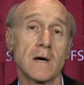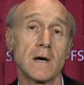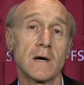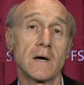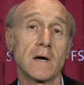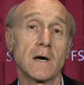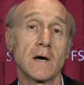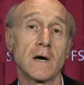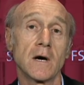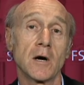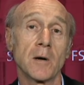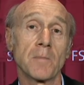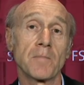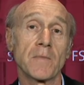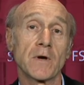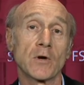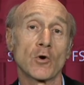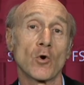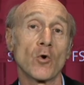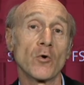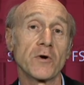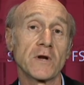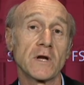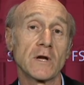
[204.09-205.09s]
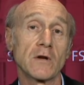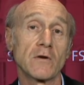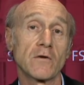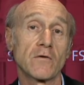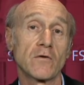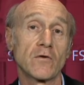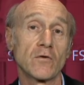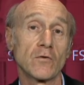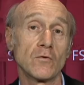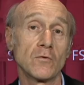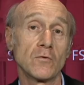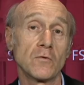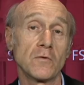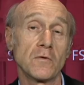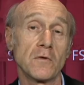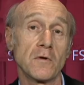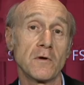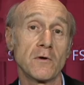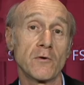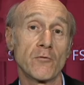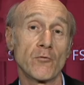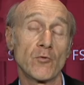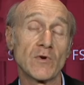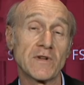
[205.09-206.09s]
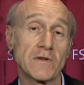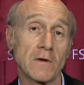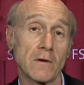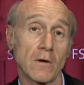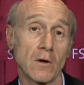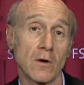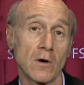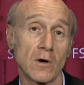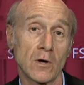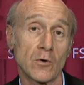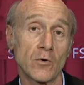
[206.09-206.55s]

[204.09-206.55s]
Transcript: according to written law,